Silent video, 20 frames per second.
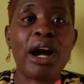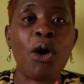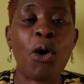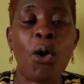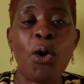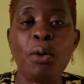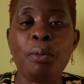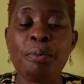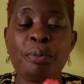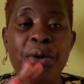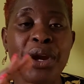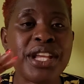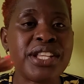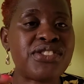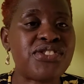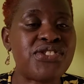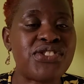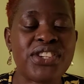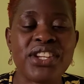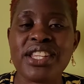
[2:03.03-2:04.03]
or oh,
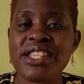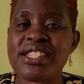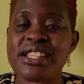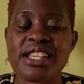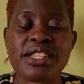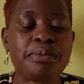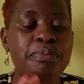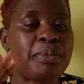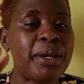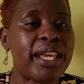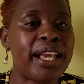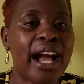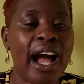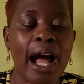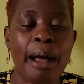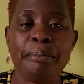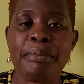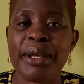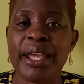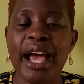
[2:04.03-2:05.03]
praise Jesus, being
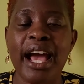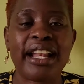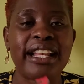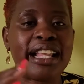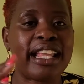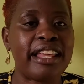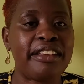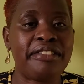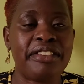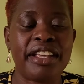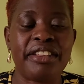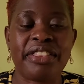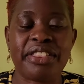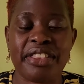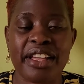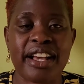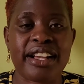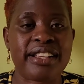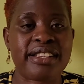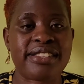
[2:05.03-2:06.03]
happy and giving
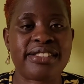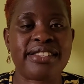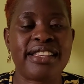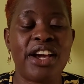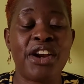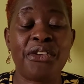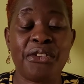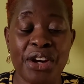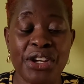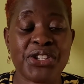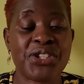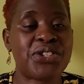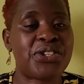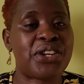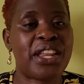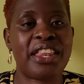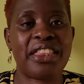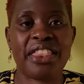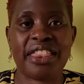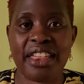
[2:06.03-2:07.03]
thanks, gratitude
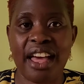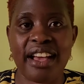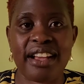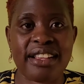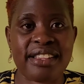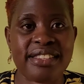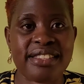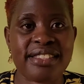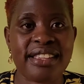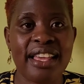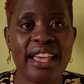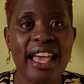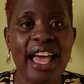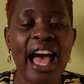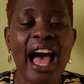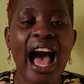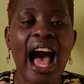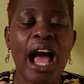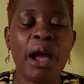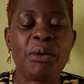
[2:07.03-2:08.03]
and thanks,
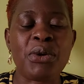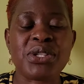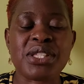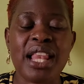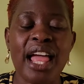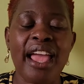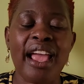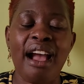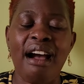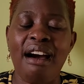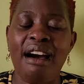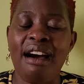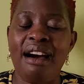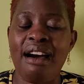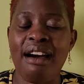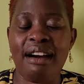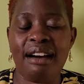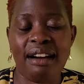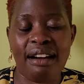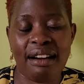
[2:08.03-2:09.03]
I was like,
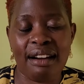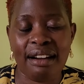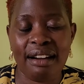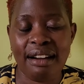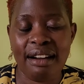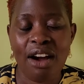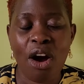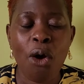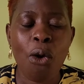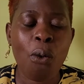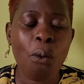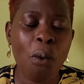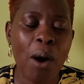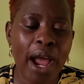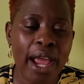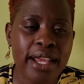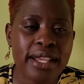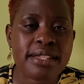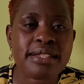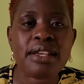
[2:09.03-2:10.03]
ah,
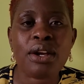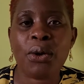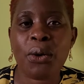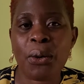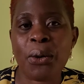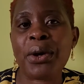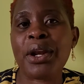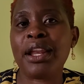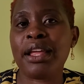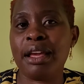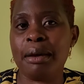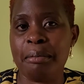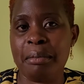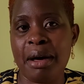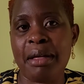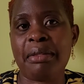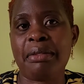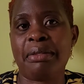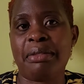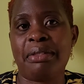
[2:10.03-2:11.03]
why is it only a
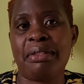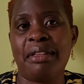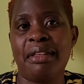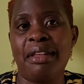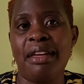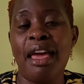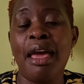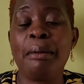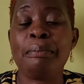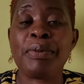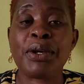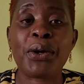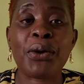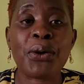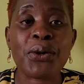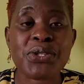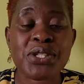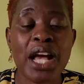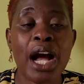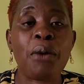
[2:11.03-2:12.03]
month?
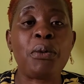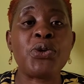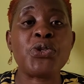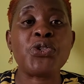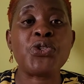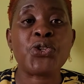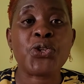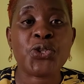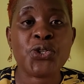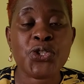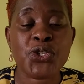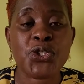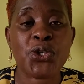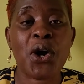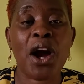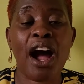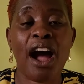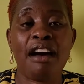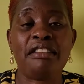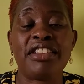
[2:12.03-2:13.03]
Because I was used to
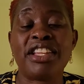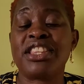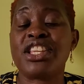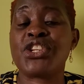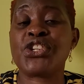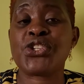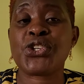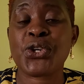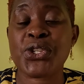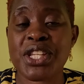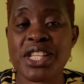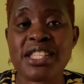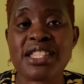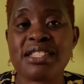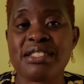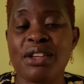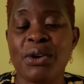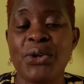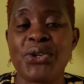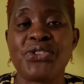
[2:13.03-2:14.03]
having the
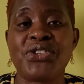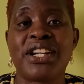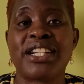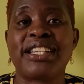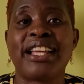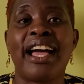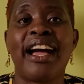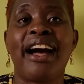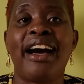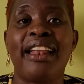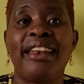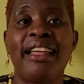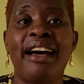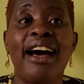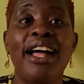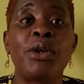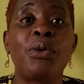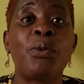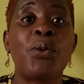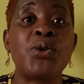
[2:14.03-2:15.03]
shortest contract I had
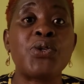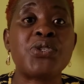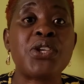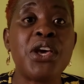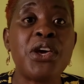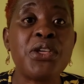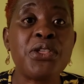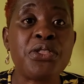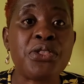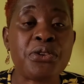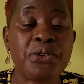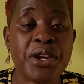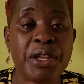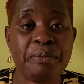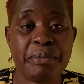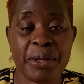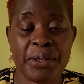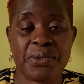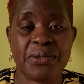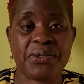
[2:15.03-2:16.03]
had was three
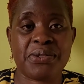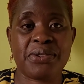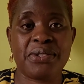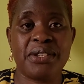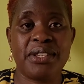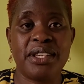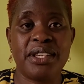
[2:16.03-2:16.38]
months.